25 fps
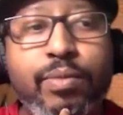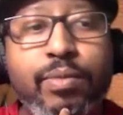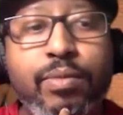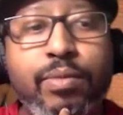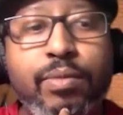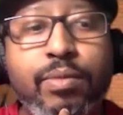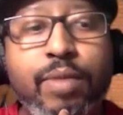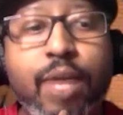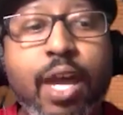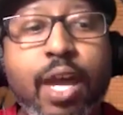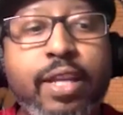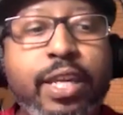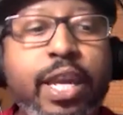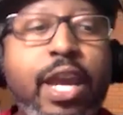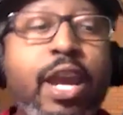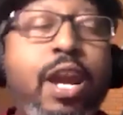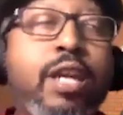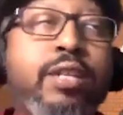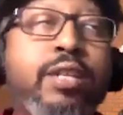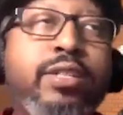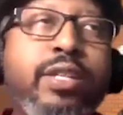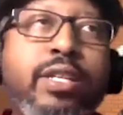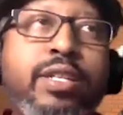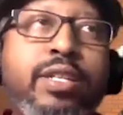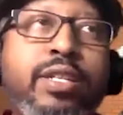a
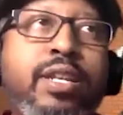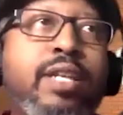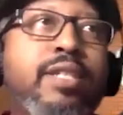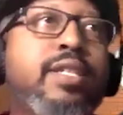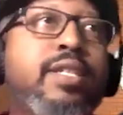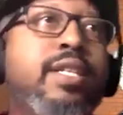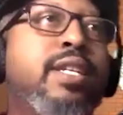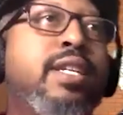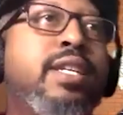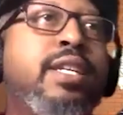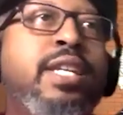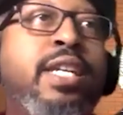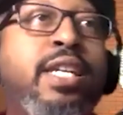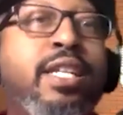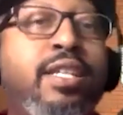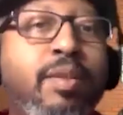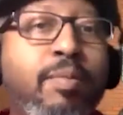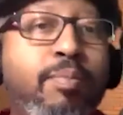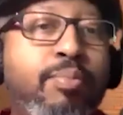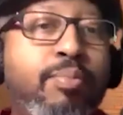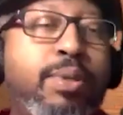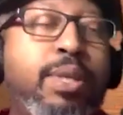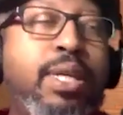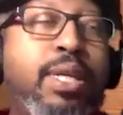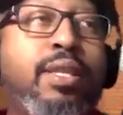character doesn't need to
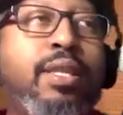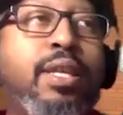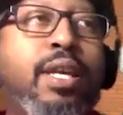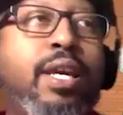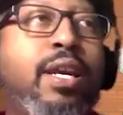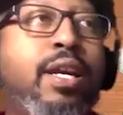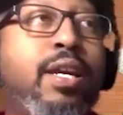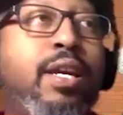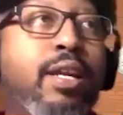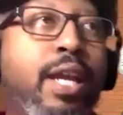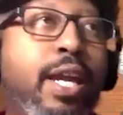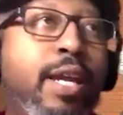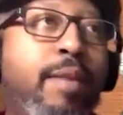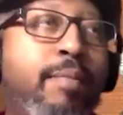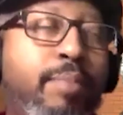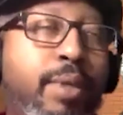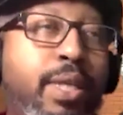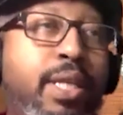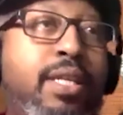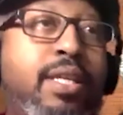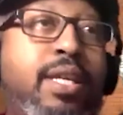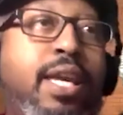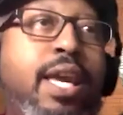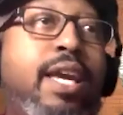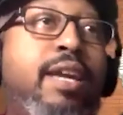be there and be
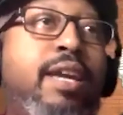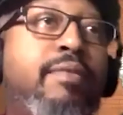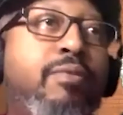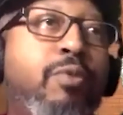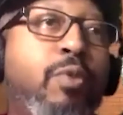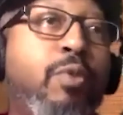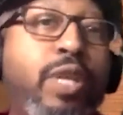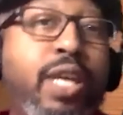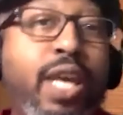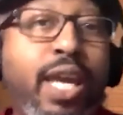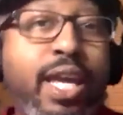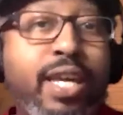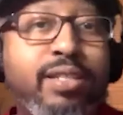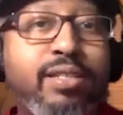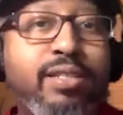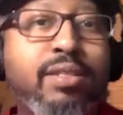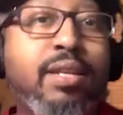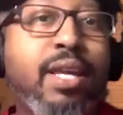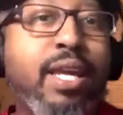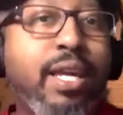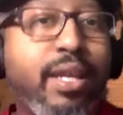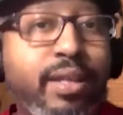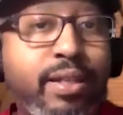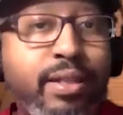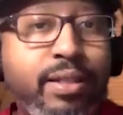gay for gay's
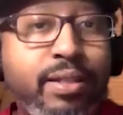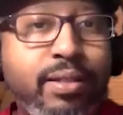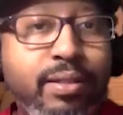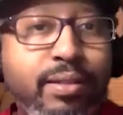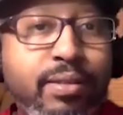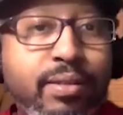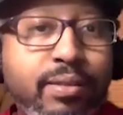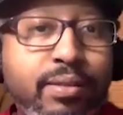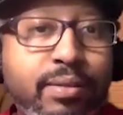sake if